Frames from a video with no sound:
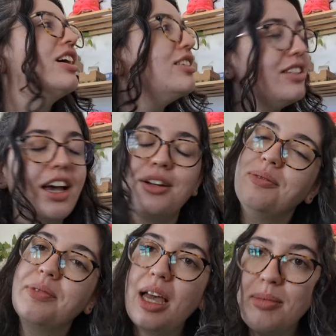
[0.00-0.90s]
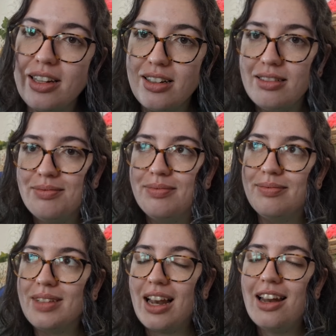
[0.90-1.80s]
So I'm gonna
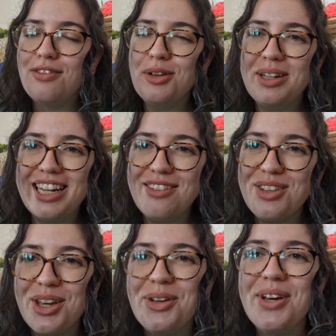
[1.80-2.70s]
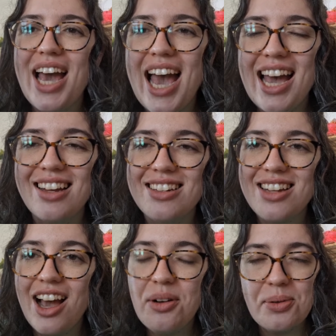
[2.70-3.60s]
love you and leave you,
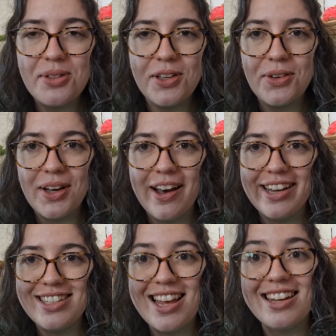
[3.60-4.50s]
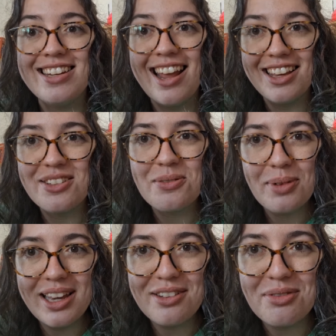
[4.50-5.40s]
and I will see you guys next
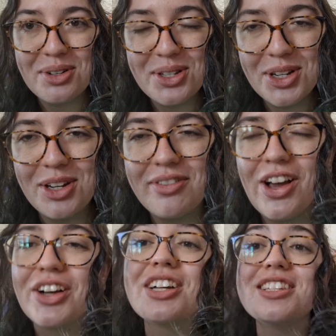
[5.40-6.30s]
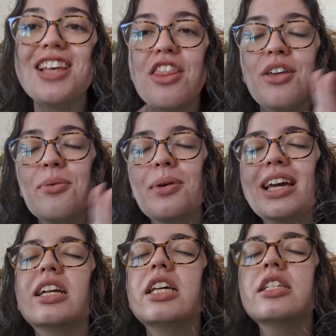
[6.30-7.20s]
week for a studio vlog, because the
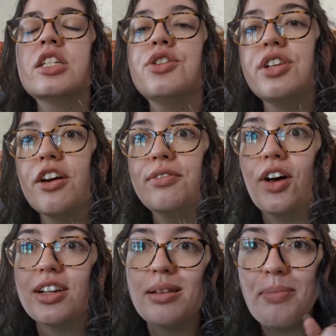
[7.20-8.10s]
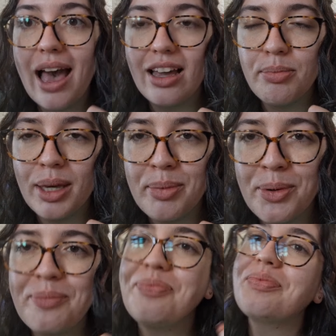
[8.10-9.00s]
weekly studio vlogs are back, people.